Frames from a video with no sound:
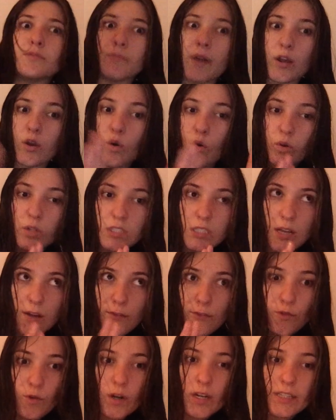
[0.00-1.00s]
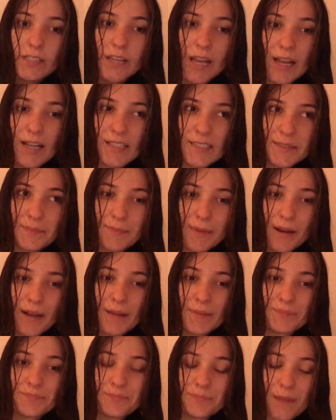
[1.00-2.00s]
goal is to have 40 texts,
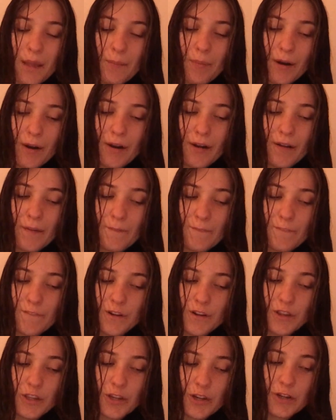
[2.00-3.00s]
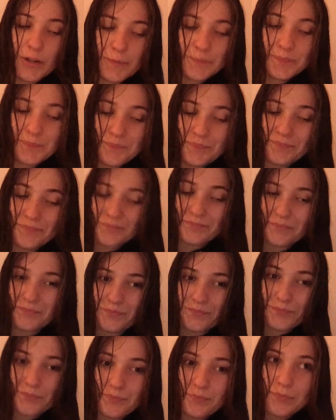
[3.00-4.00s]
but upon further
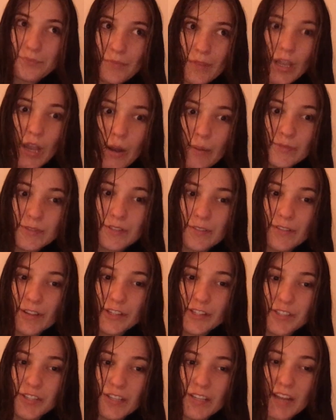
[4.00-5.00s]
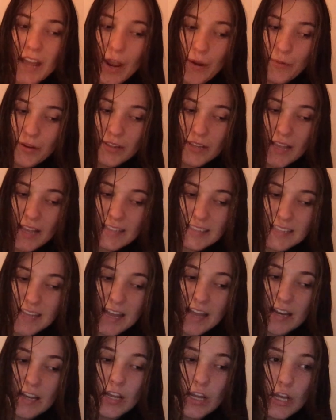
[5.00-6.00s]
observation, I realized
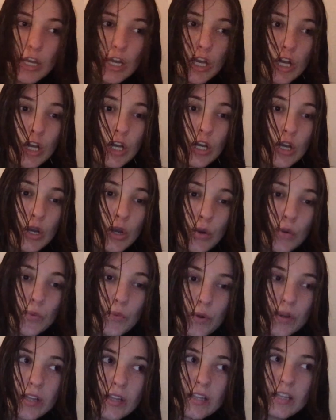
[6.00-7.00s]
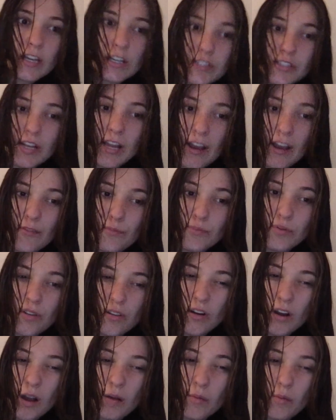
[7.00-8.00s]
that really I should have
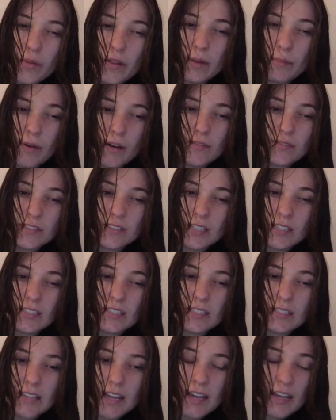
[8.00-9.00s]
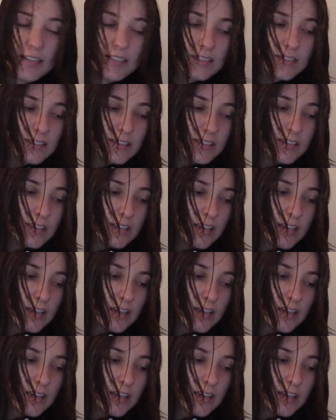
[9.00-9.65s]
probably above 60 texts.